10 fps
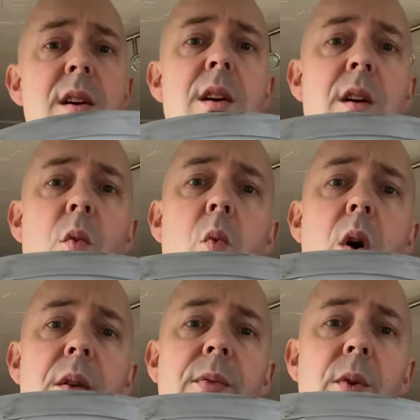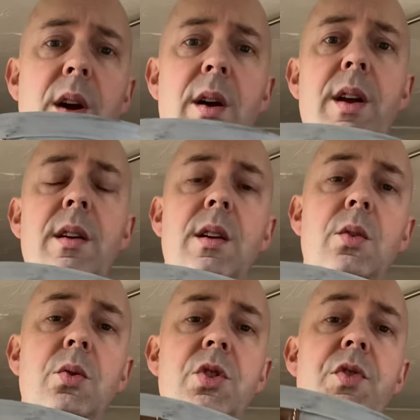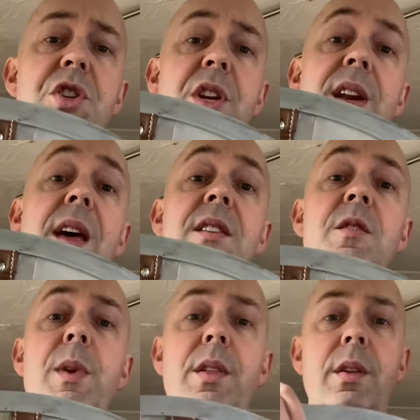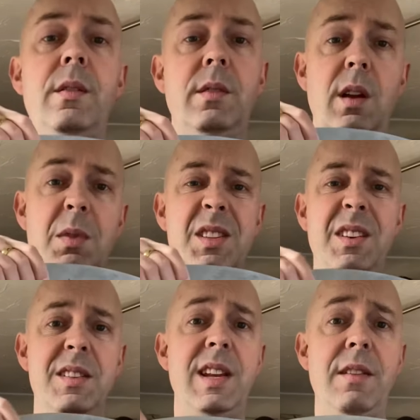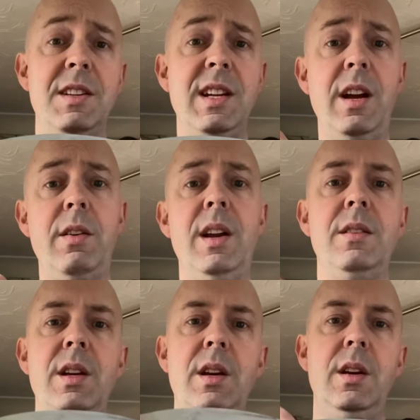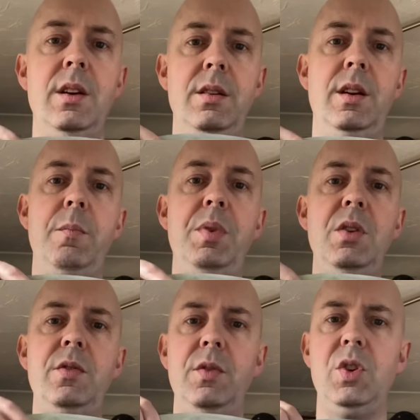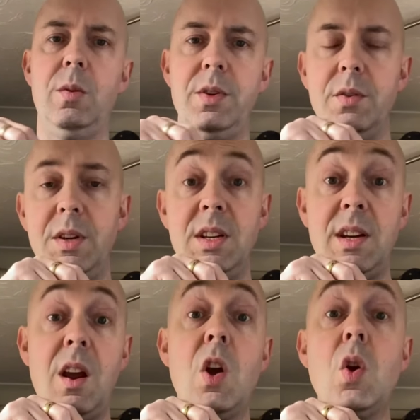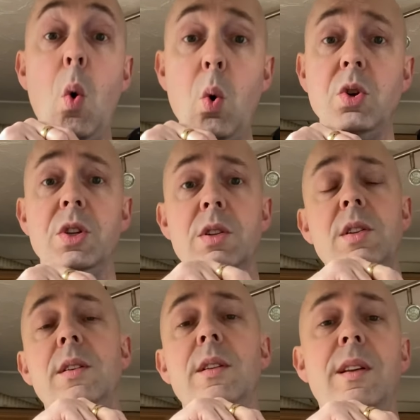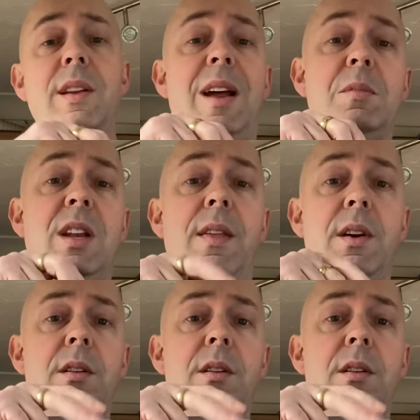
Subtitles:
Wonderful guy called Strigging Leathersmith, otherwise known as David Sandground, who did a beautiful job of doing these gorgeous lamb's leather